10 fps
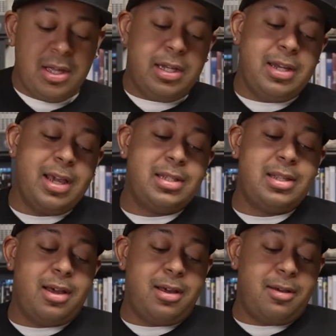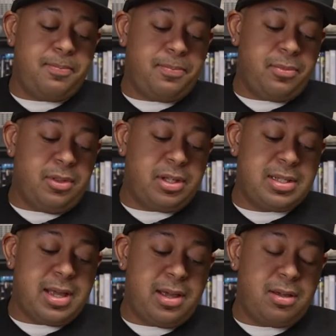next up, looks
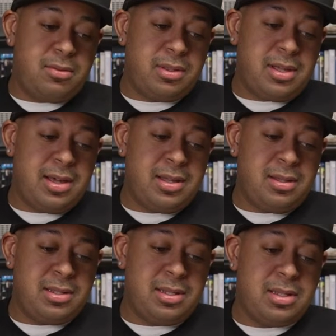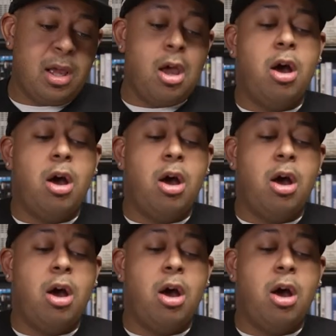like, what the hell is this?